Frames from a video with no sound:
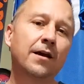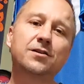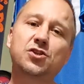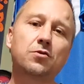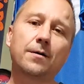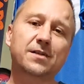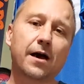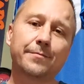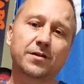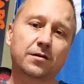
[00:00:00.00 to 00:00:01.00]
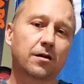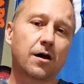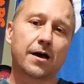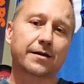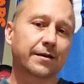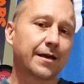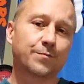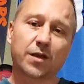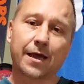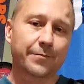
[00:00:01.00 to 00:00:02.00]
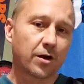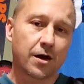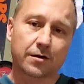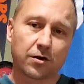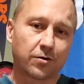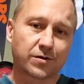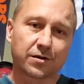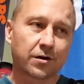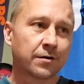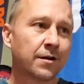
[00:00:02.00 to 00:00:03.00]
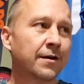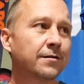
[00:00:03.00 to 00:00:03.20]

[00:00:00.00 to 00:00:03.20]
chew up time on the clock and keep the game a lot closer,